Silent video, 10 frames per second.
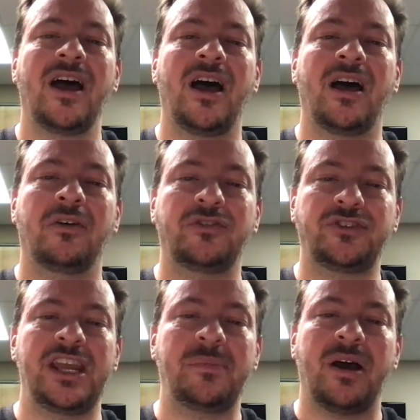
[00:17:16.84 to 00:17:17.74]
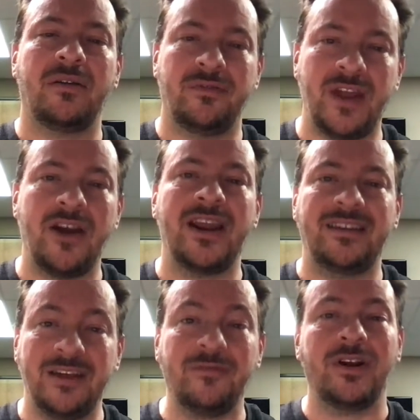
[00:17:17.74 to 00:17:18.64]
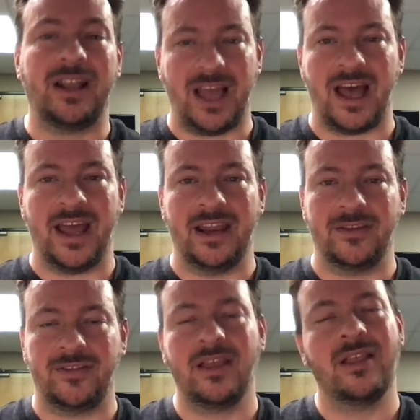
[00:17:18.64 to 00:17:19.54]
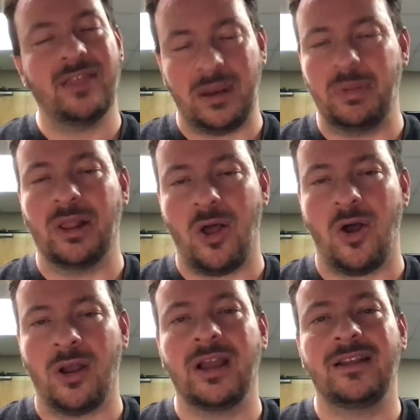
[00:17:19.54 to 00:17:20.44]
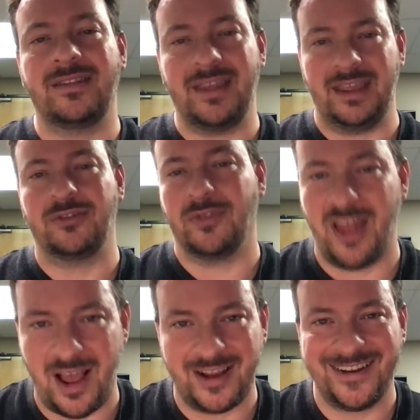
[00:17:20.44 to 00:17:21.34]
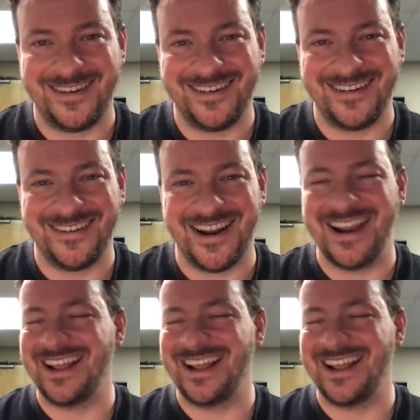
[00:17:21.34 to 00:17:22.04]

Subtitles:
of sheep of very different kinds that belong to His flock, right?